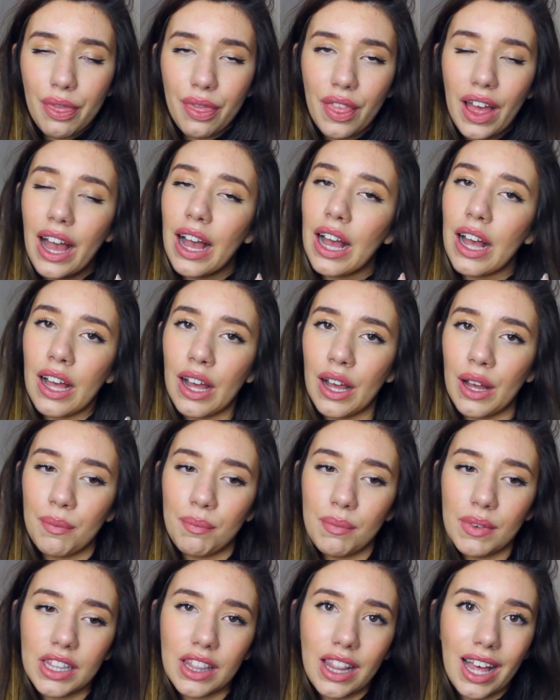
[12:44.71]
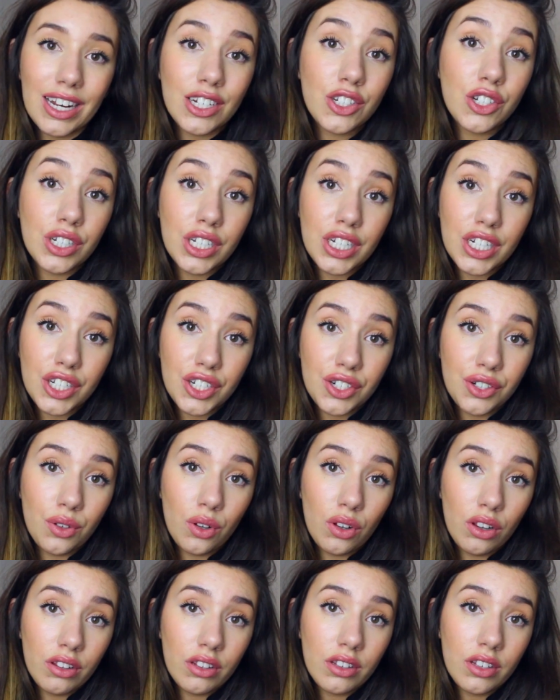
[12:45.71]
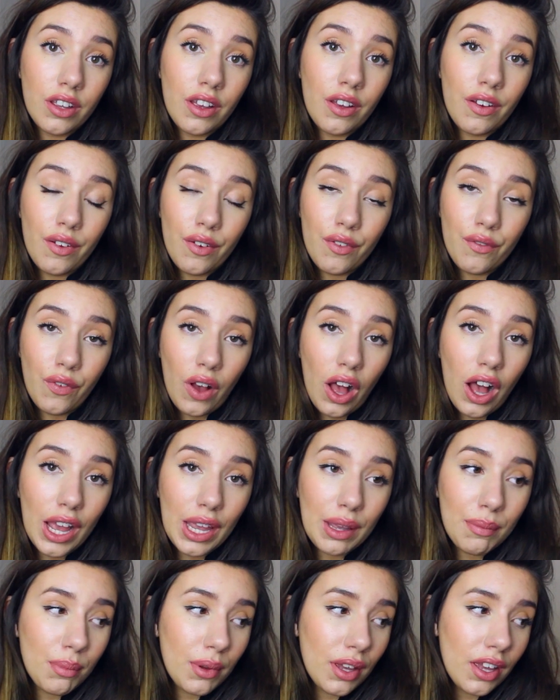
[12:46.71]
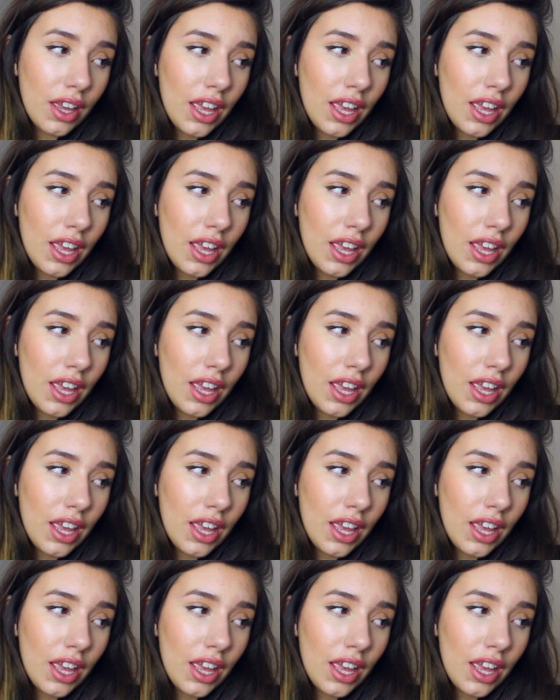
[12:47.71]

that traditional vibe.